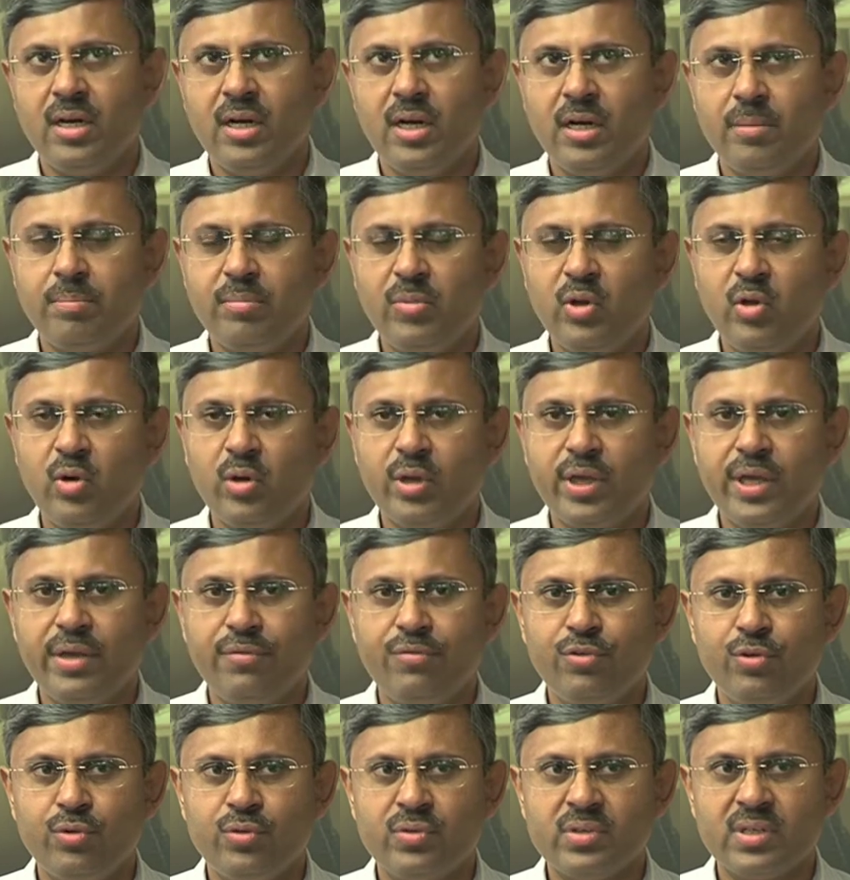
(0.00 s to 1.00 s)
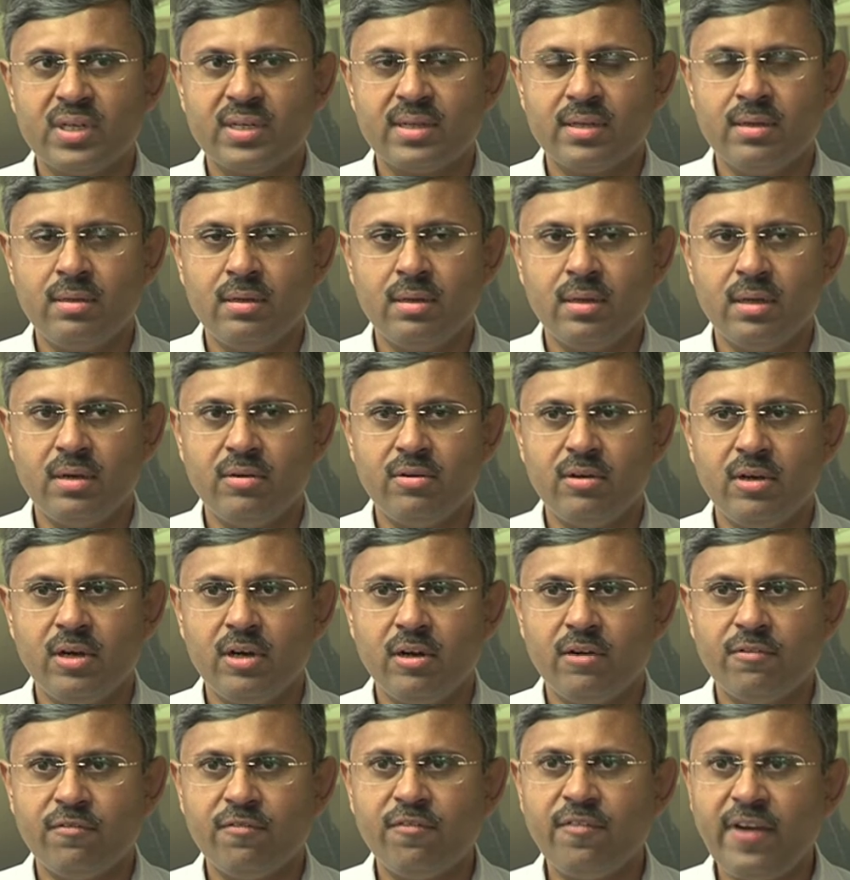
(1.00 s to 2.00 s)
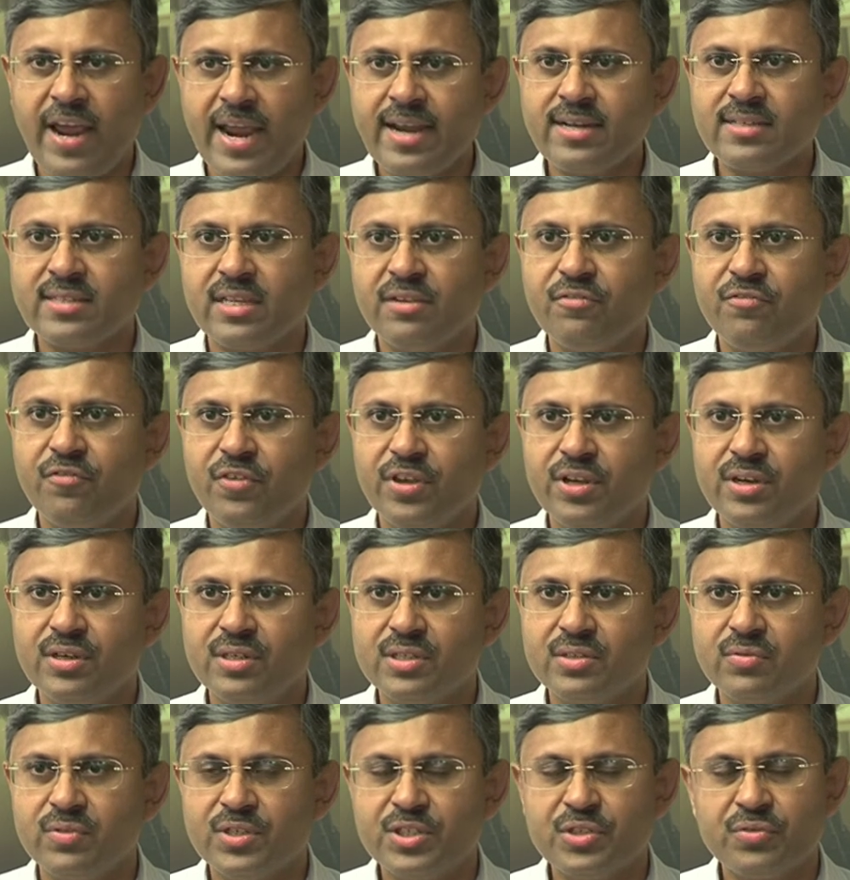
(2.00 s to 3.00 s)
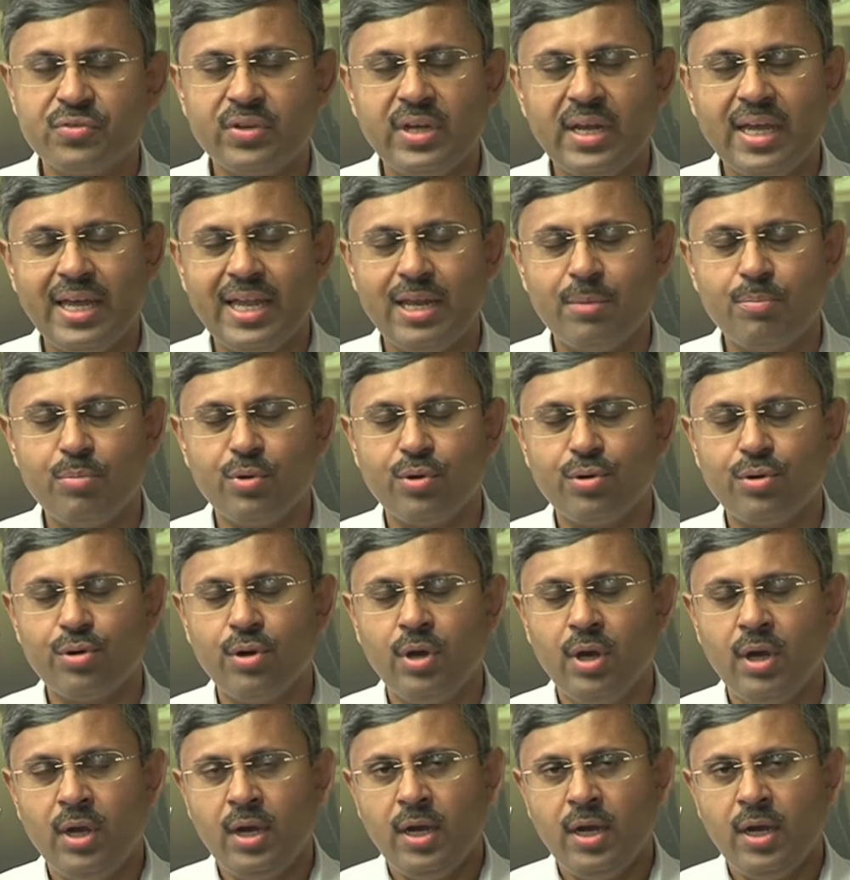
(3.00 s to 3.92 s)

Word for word: uh, no, give you certain uh, facts and figures which will help you.